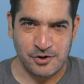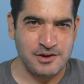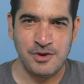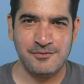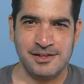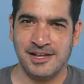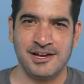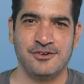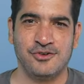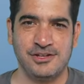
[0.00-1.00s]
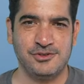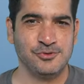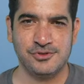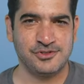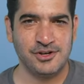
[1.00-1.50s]
And we have a lot of great
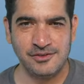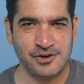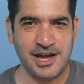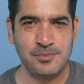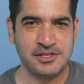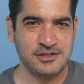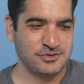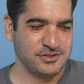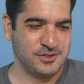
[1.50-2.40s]
tools. All of our app intelligence,